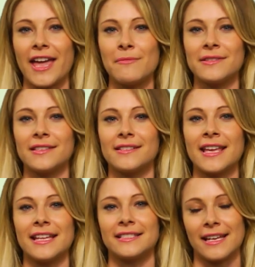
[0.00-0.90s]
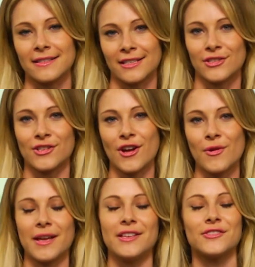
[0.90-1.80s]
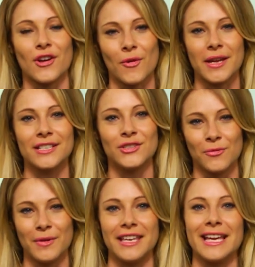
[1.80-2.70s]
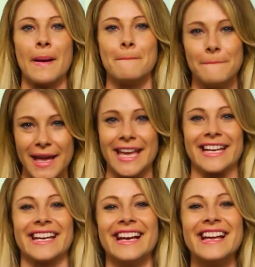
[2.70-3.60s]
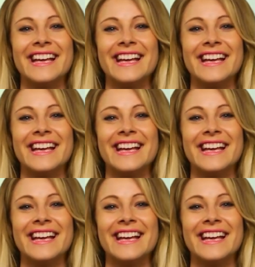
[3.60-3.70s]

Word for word: ABC's hit dancing show is going to be big.